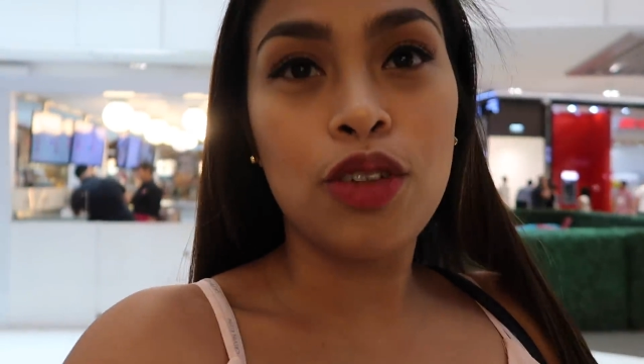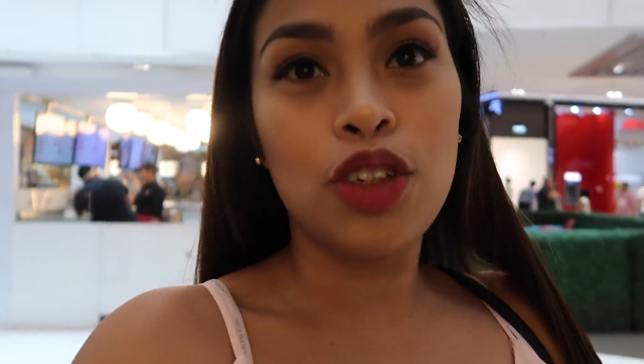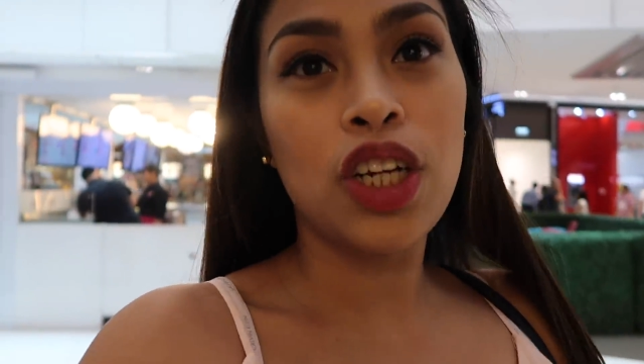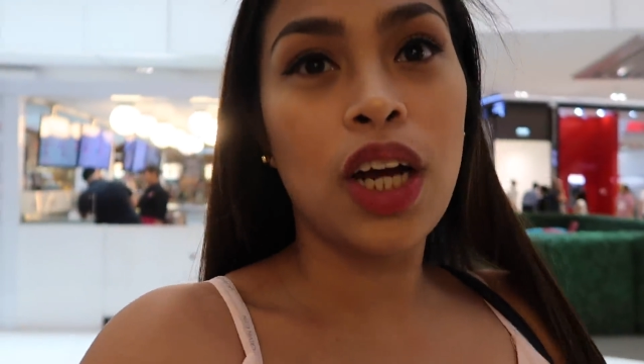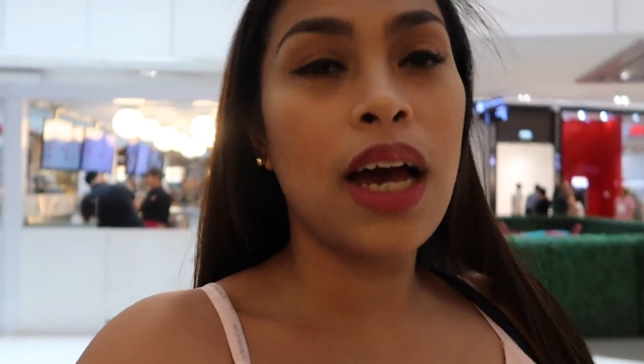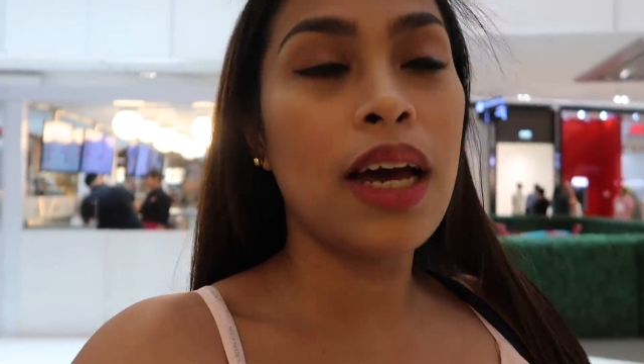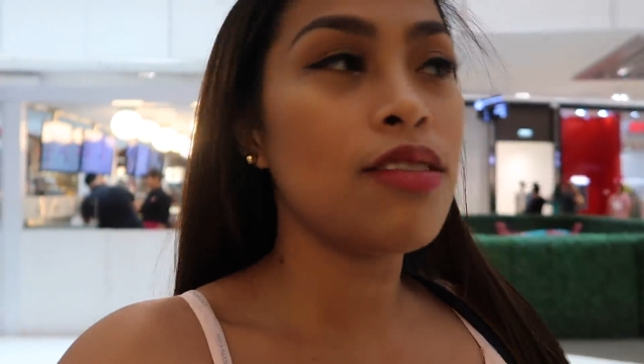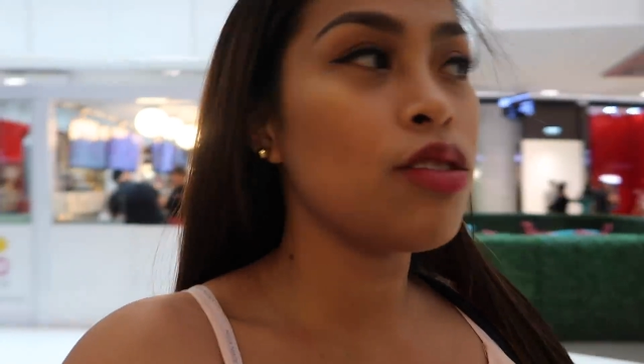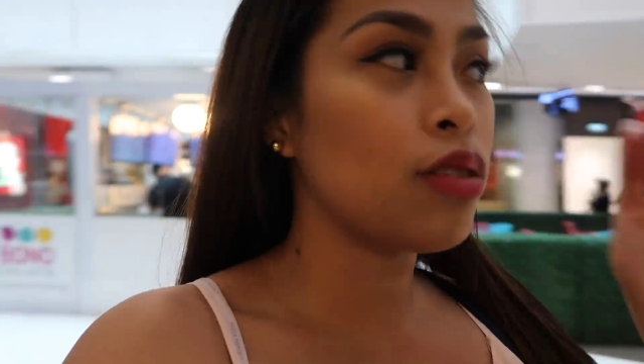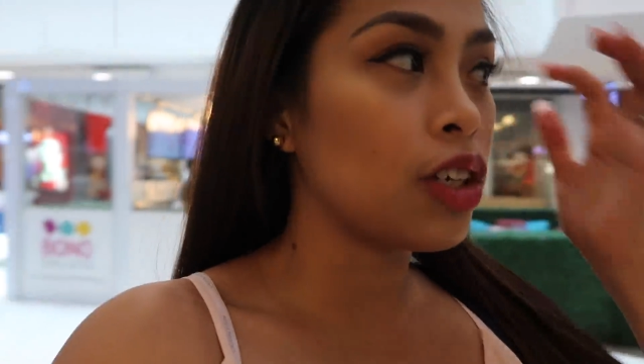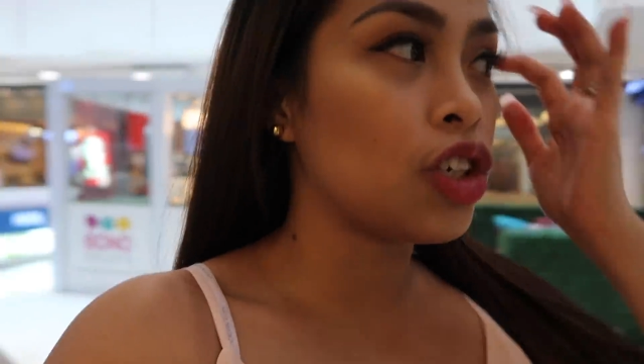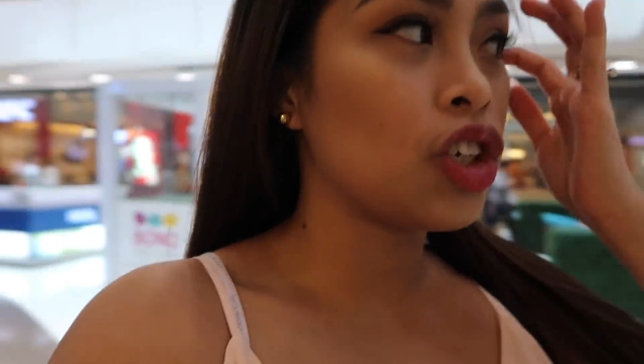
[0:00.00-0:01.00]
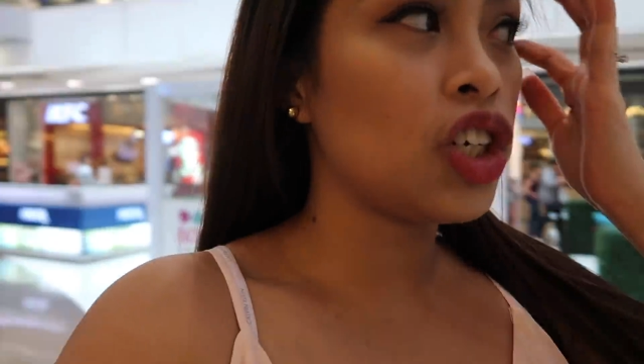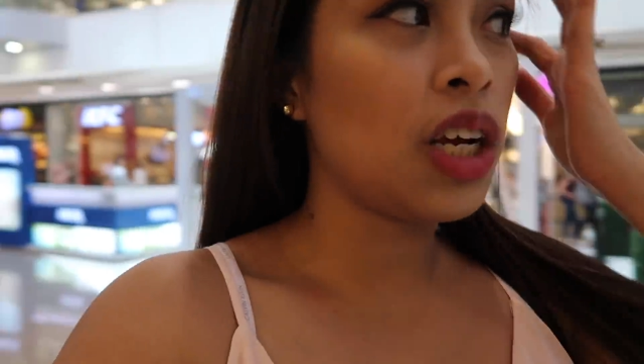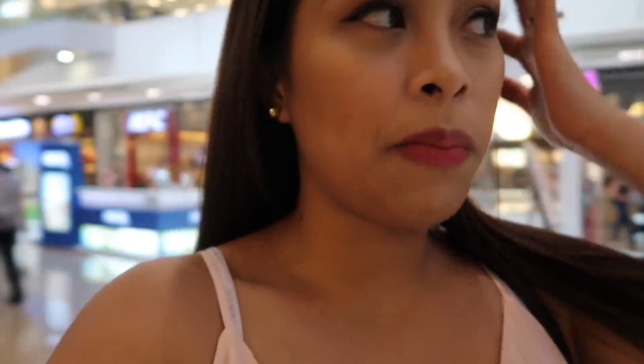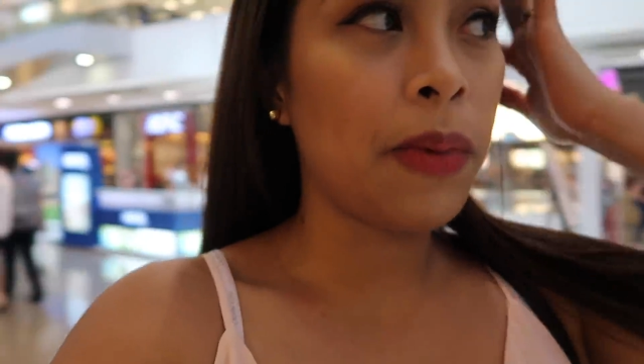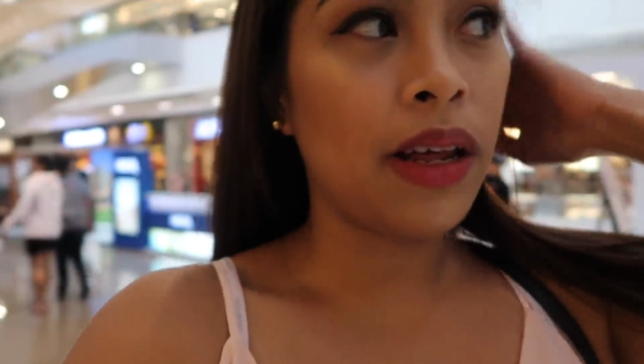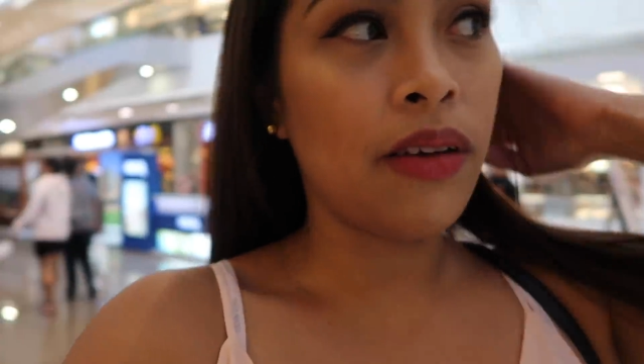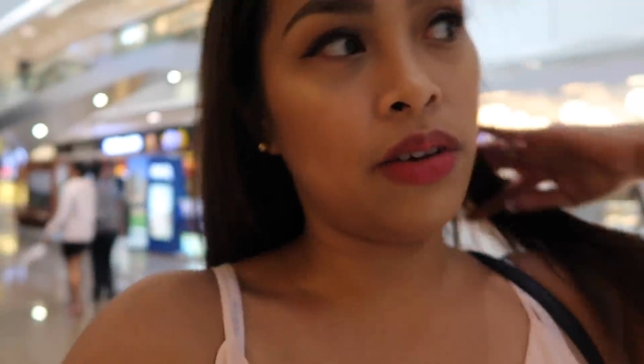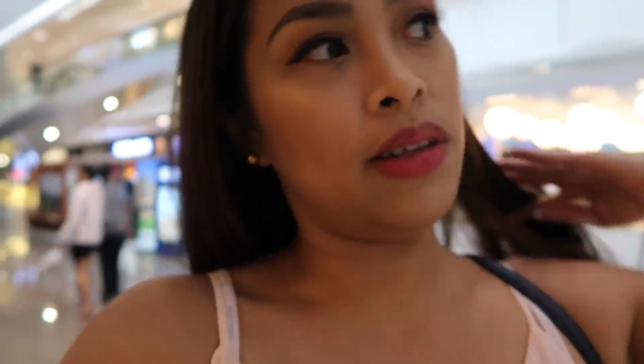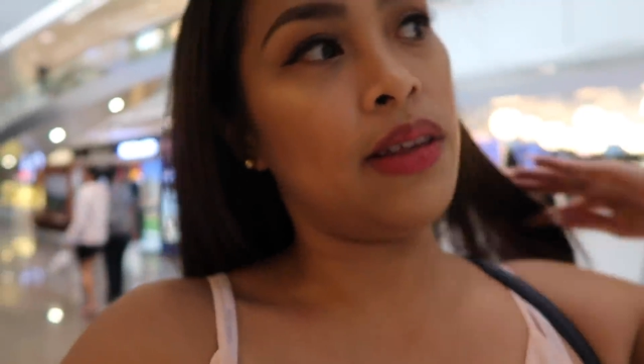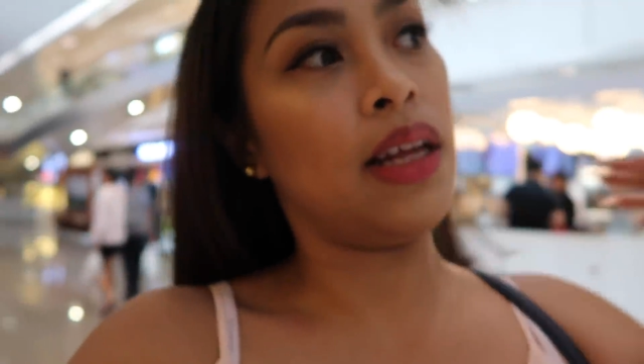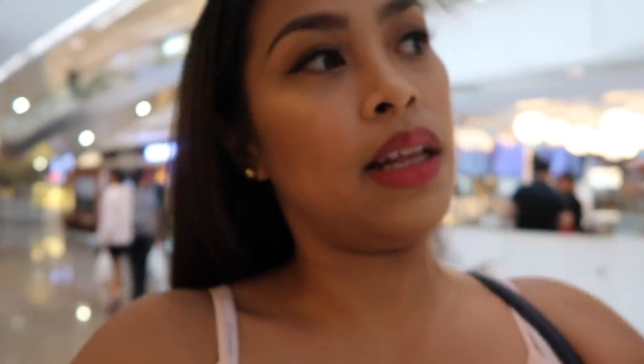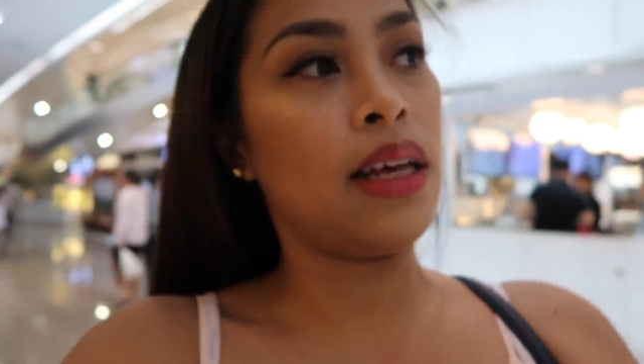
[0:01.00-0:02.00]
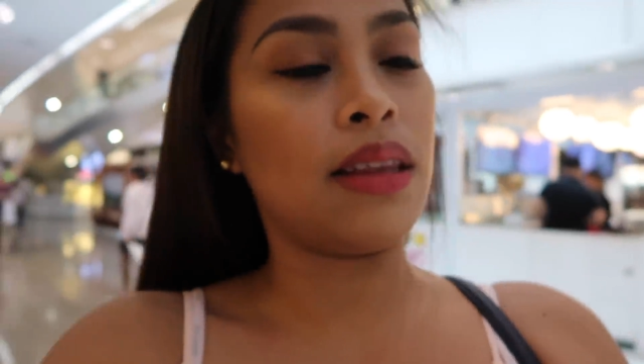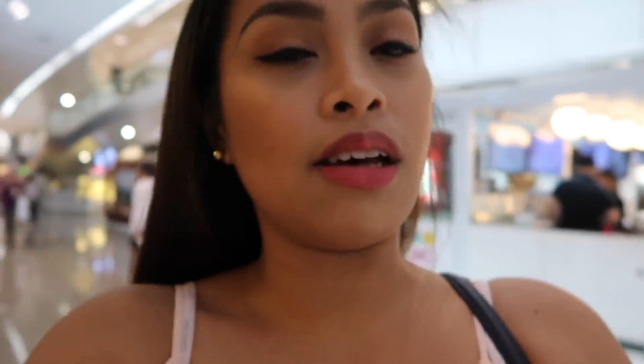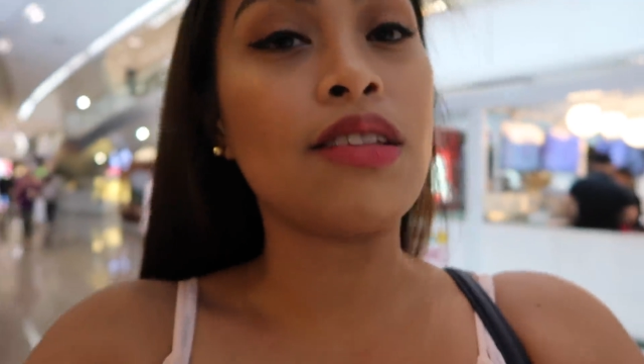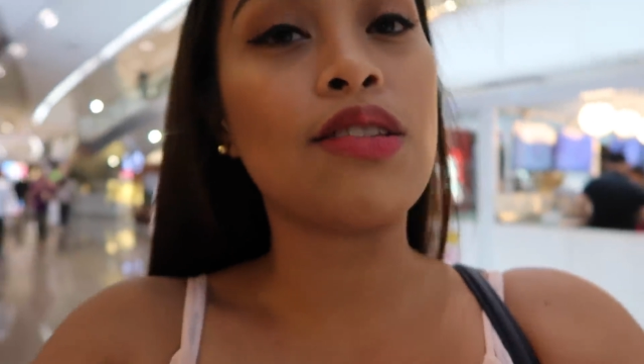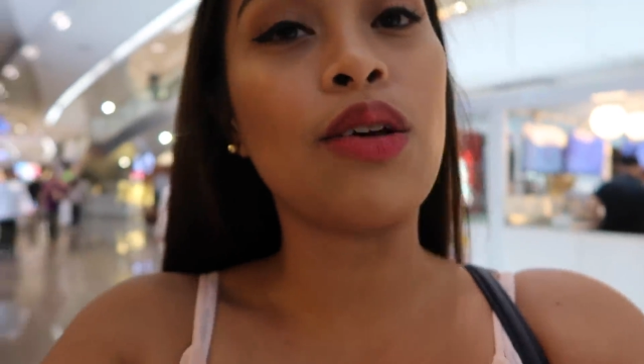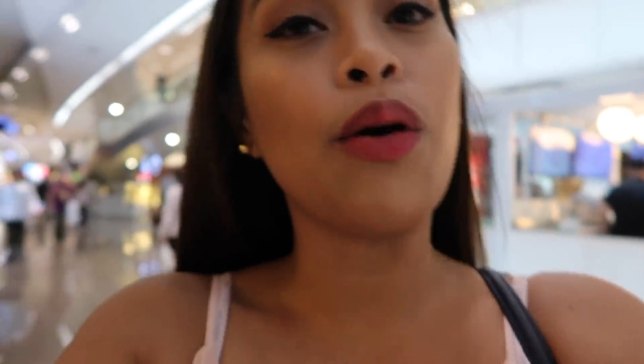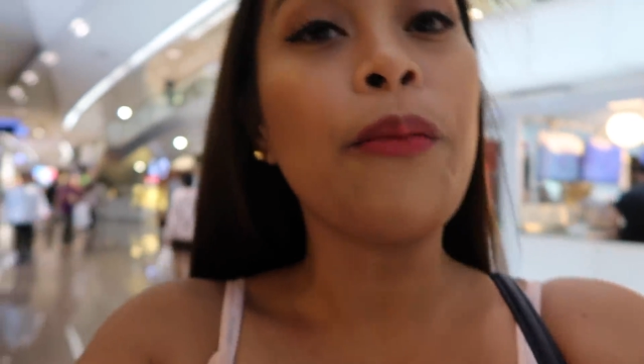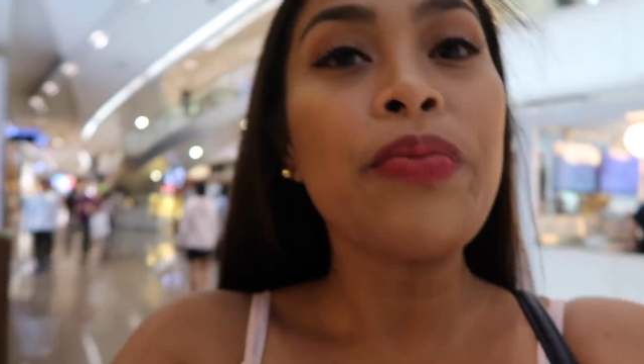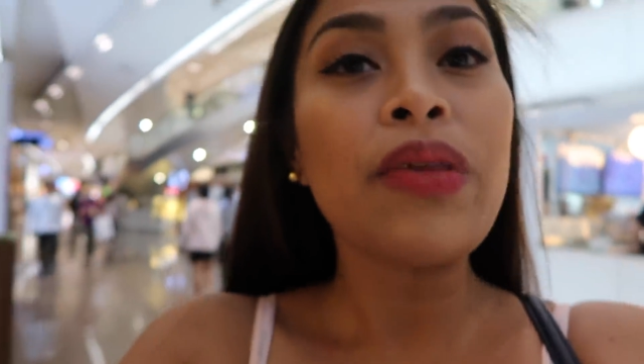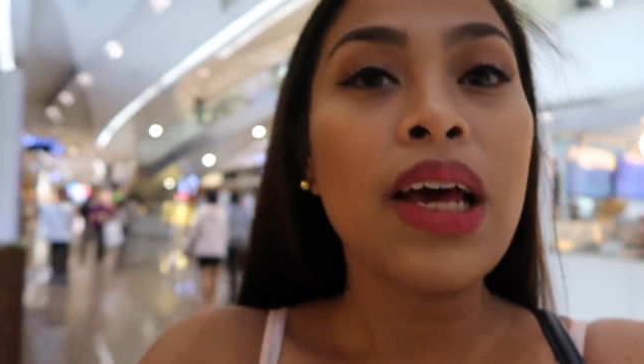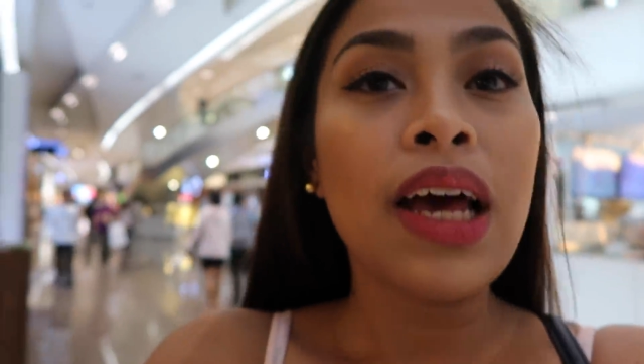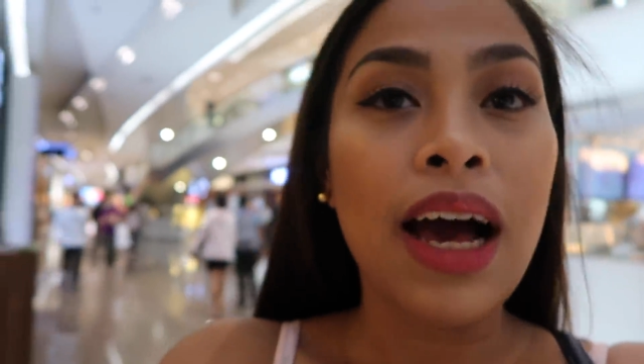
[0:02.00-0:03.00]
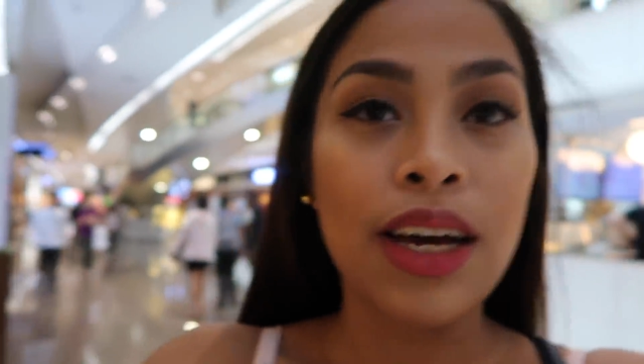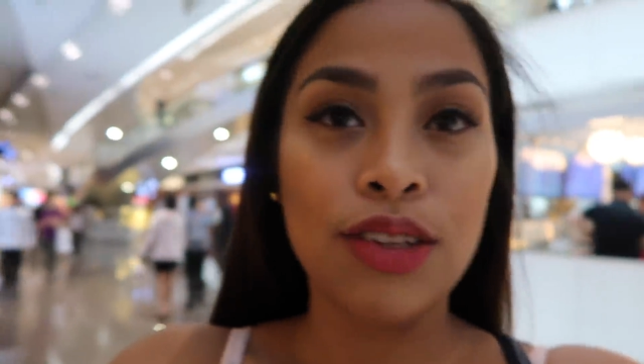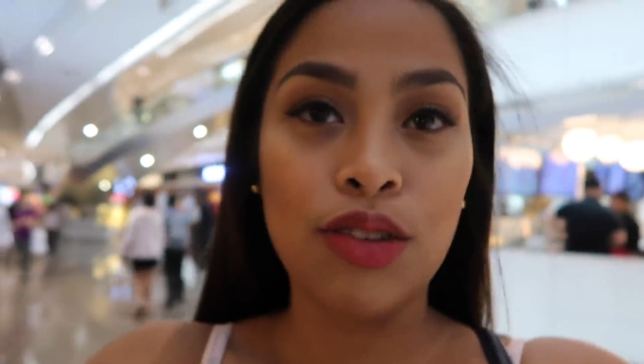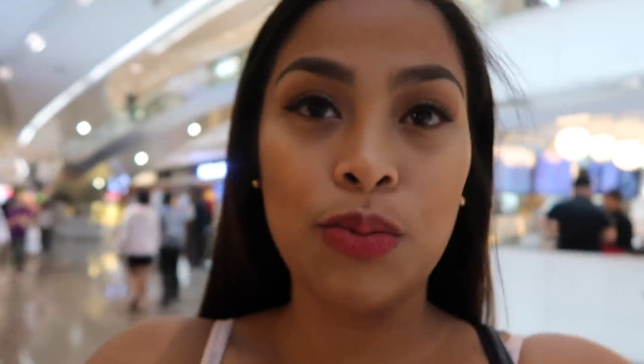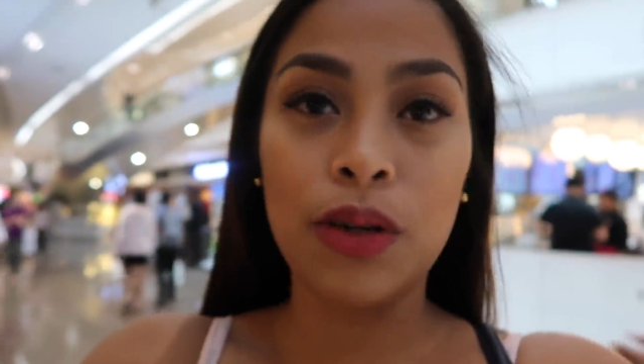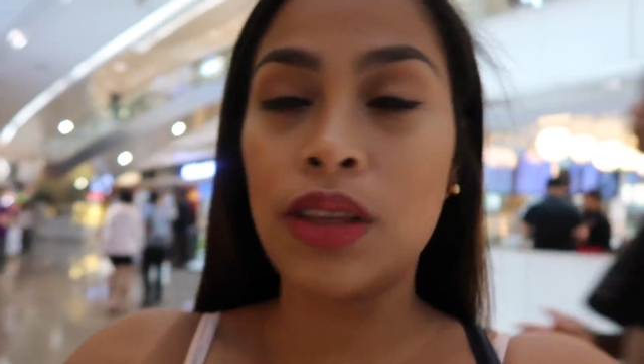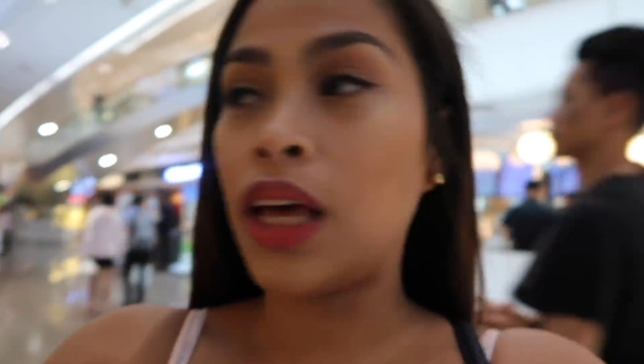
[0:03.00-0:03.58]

So siya guys yung nag-ship and everything like that. So I'm super